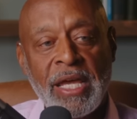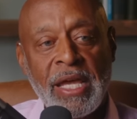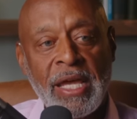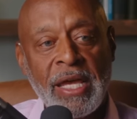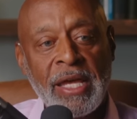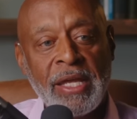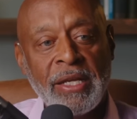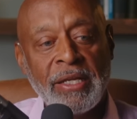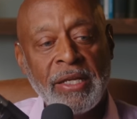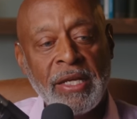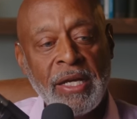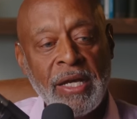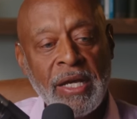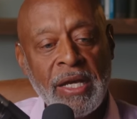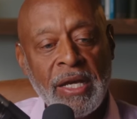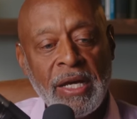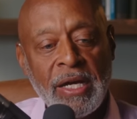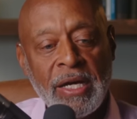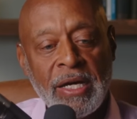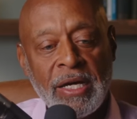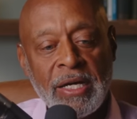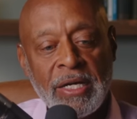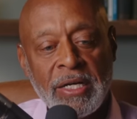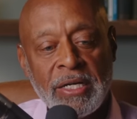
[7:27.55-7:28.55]
And
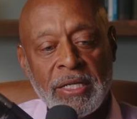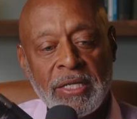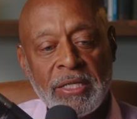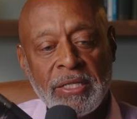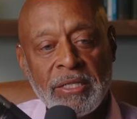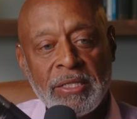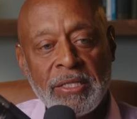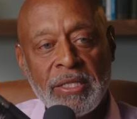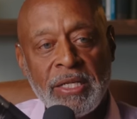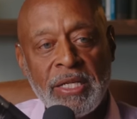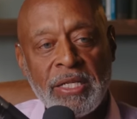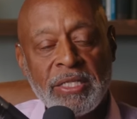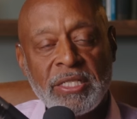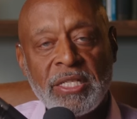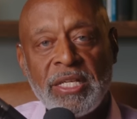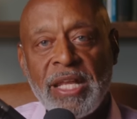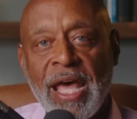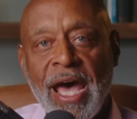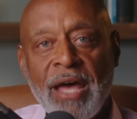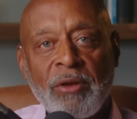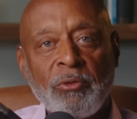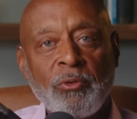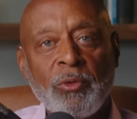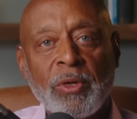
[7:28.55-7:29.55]
uh, it's
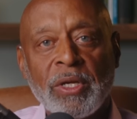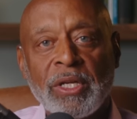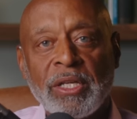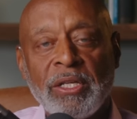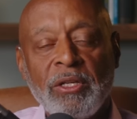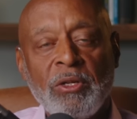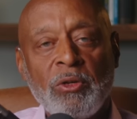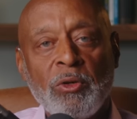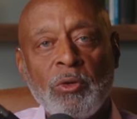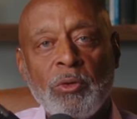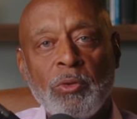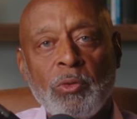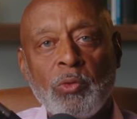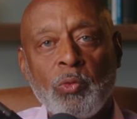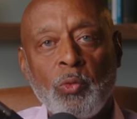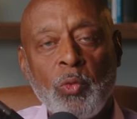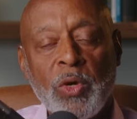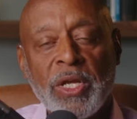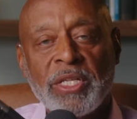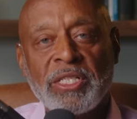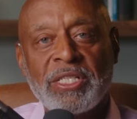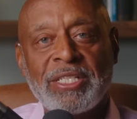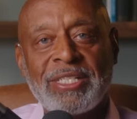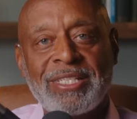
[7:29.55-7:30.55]
not really who
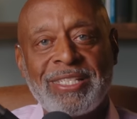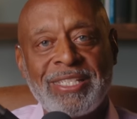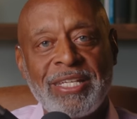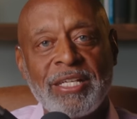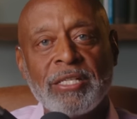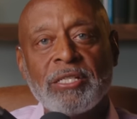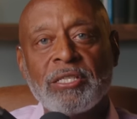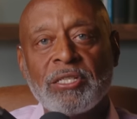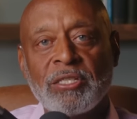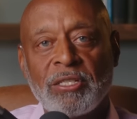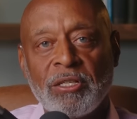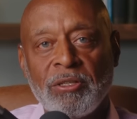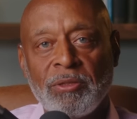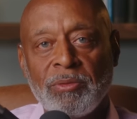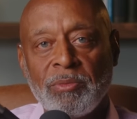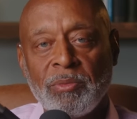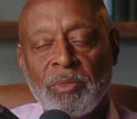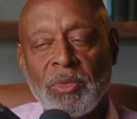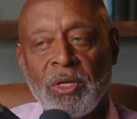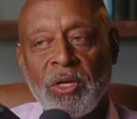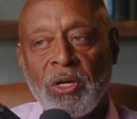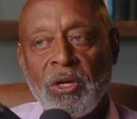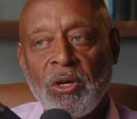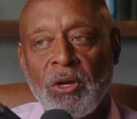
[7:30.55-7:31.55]
which
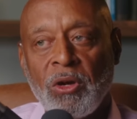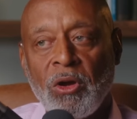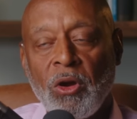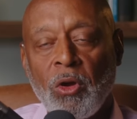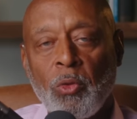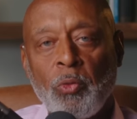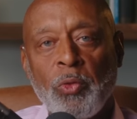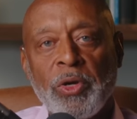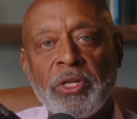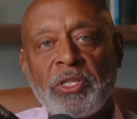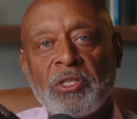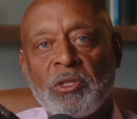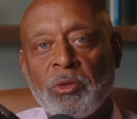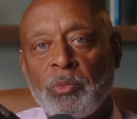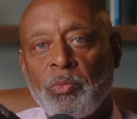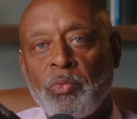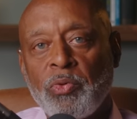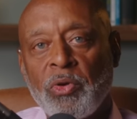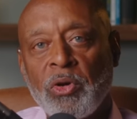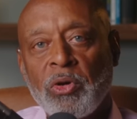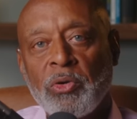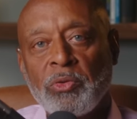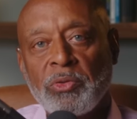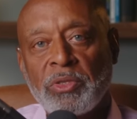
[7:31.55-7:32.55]
system or which
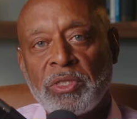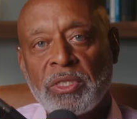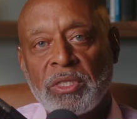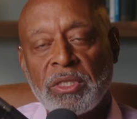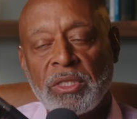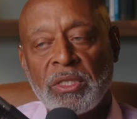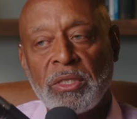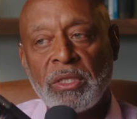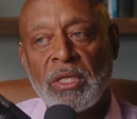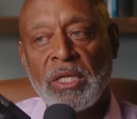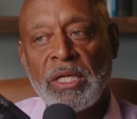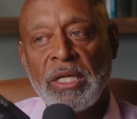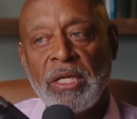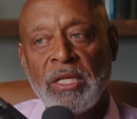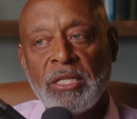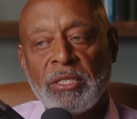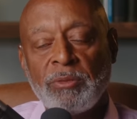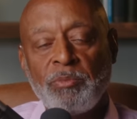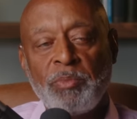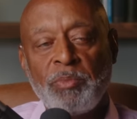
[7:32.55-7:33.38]
approach is